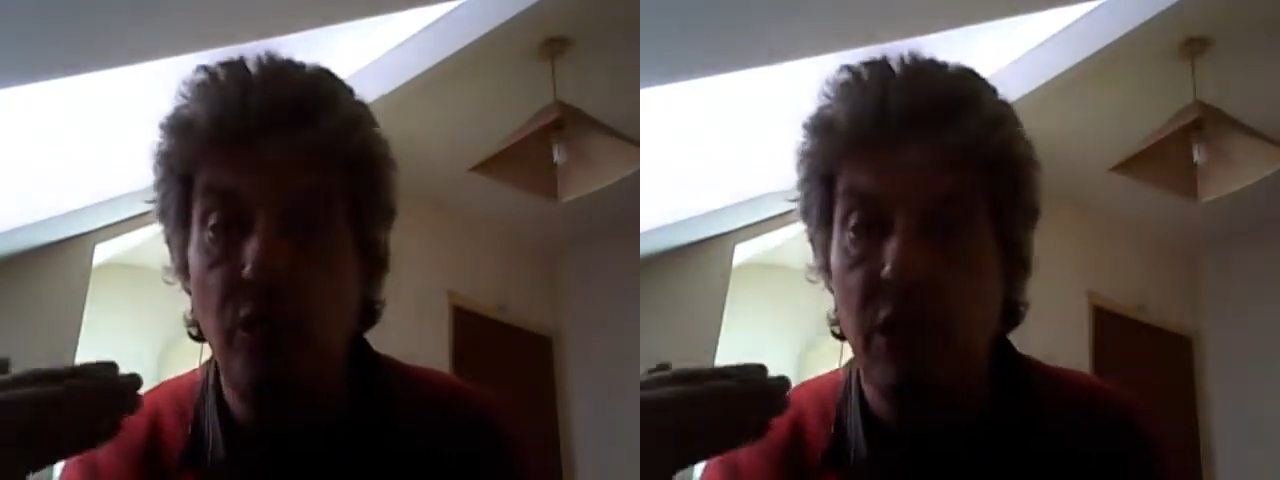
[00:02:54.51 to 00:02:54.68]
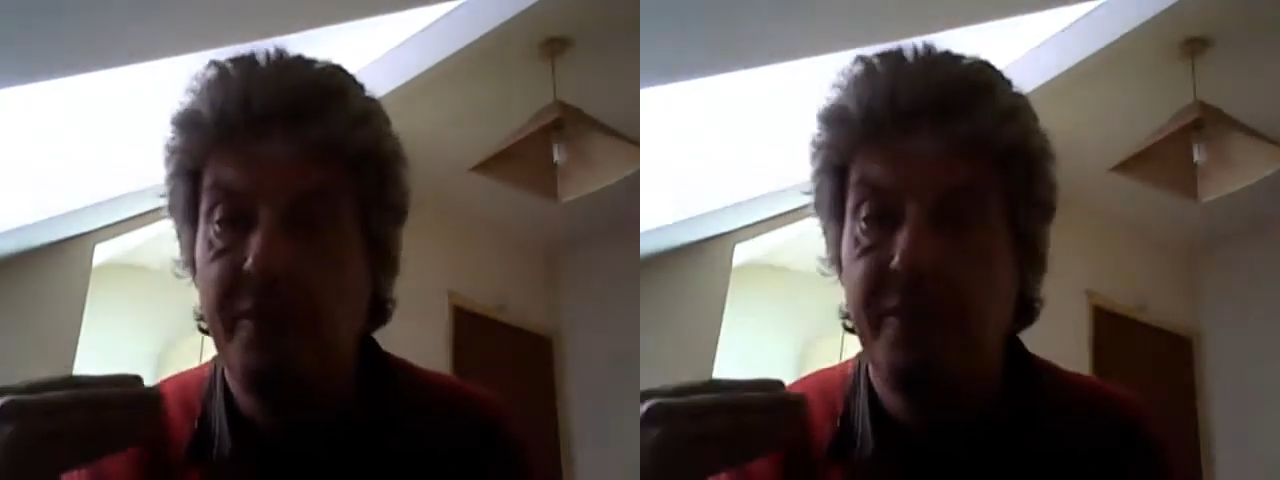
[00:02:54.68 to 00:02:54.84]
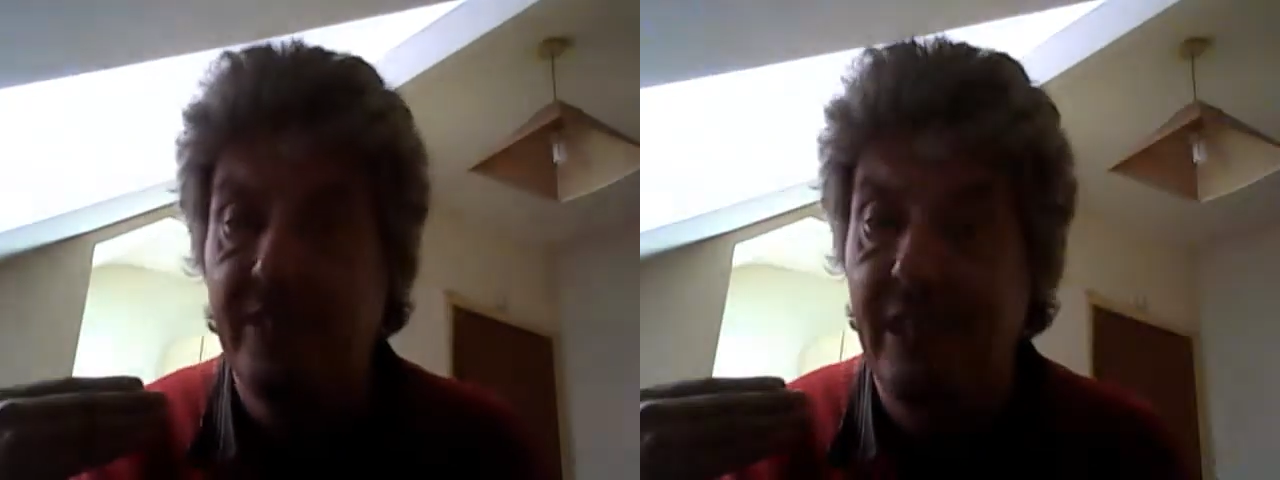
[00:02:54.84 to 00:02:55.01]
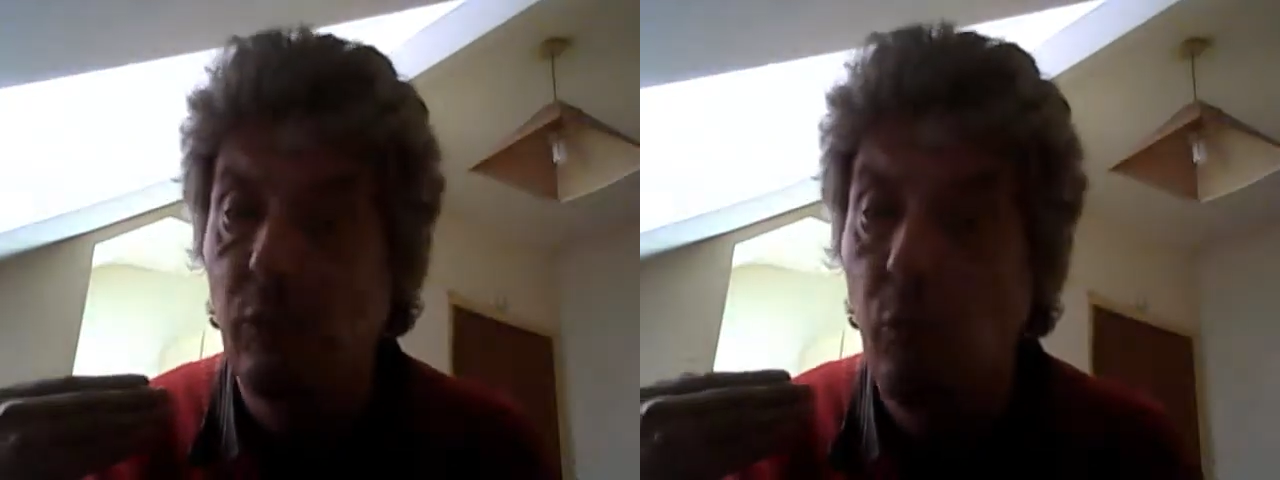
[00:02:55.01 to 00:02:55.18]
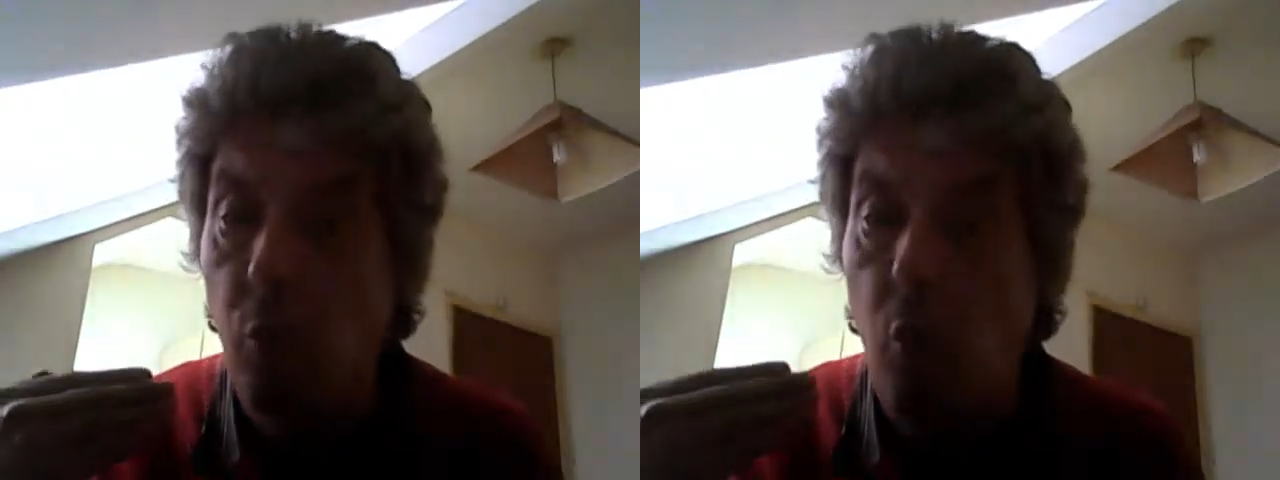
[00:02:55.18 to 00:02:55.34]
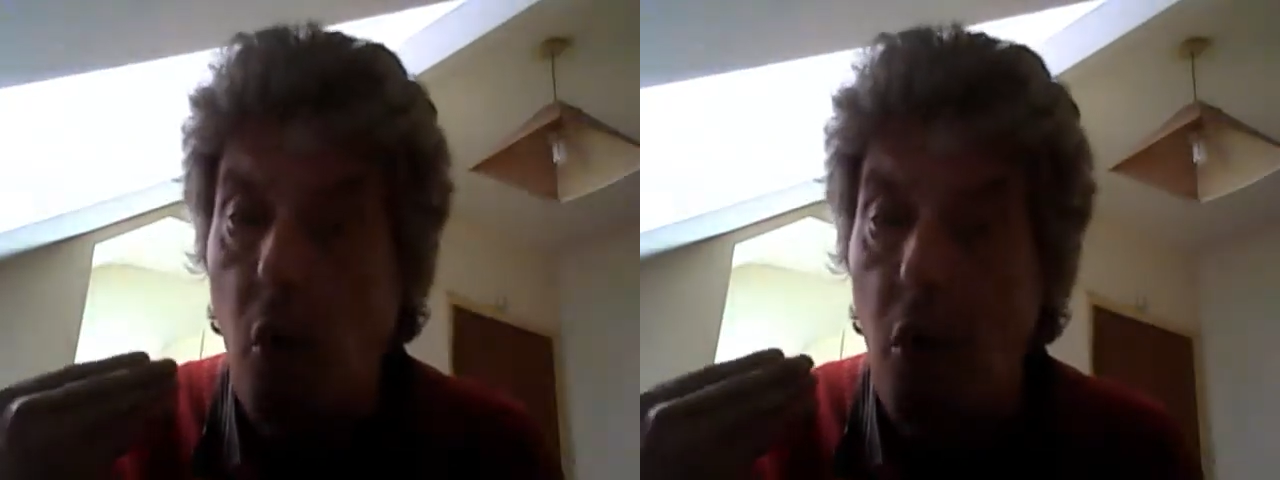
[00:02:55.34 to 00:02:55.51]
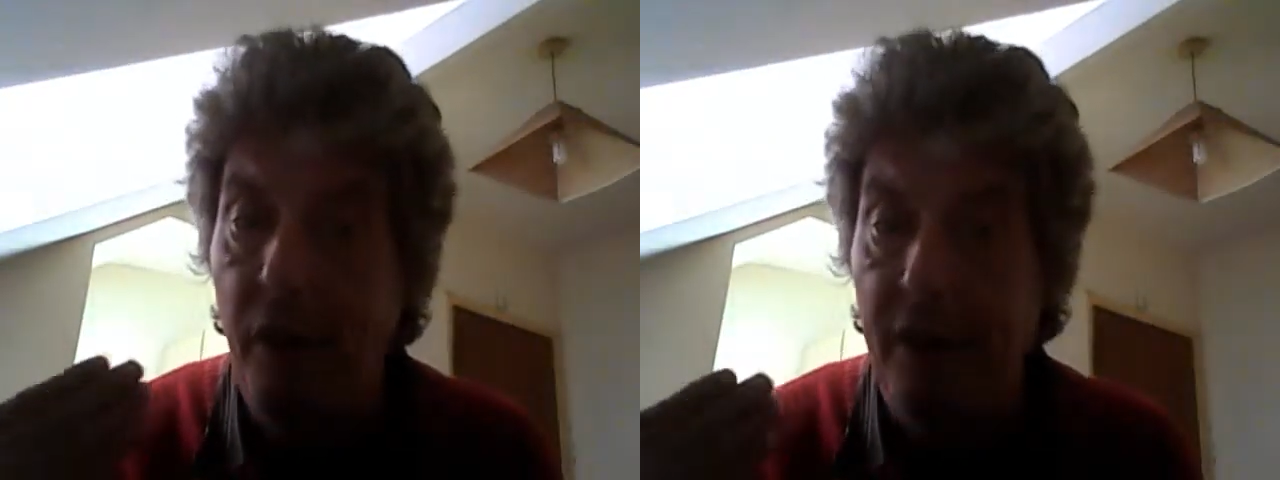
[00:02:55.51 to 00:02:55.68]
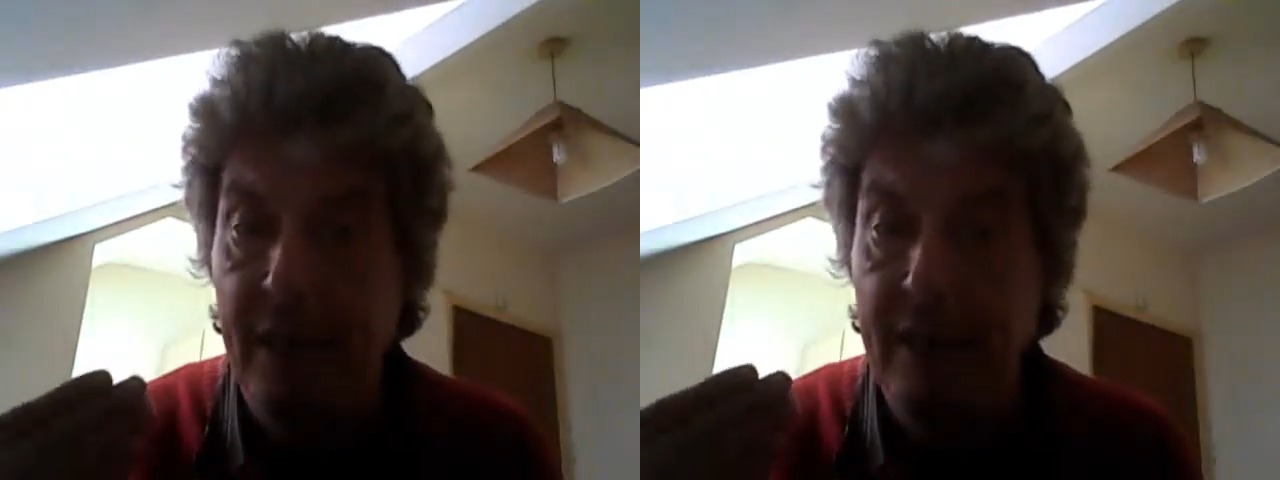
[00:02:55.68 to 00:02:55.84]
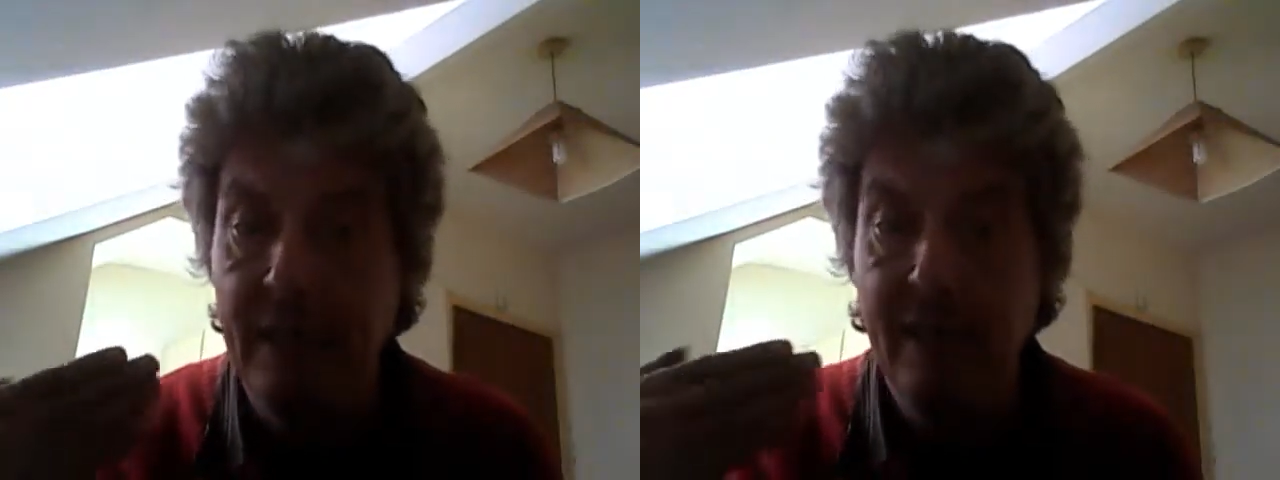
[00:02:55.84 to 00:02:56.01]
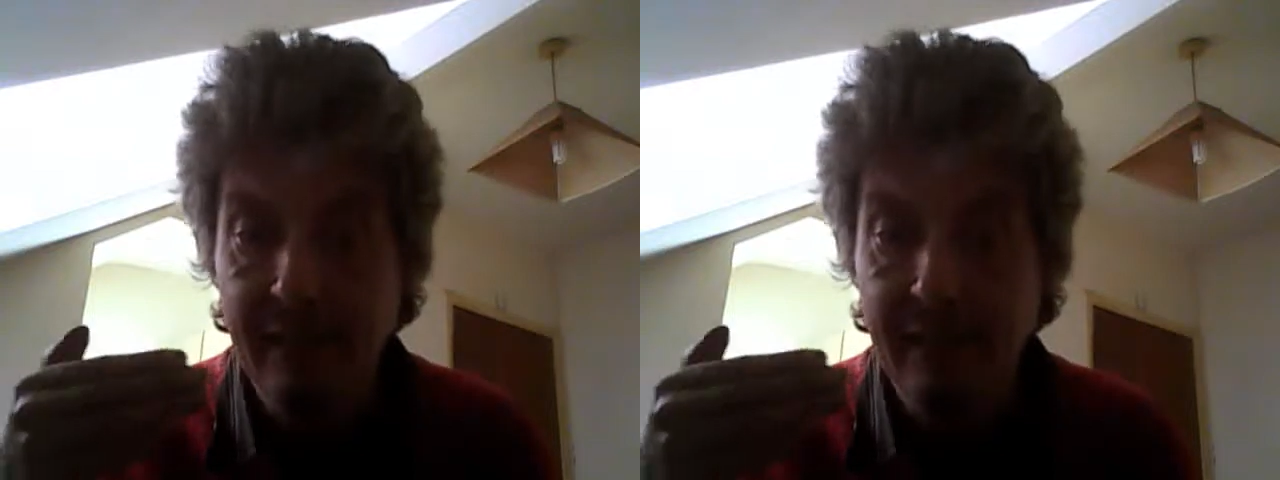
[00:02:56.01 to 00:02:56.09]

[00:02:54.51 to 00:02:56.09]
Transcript: got to understand why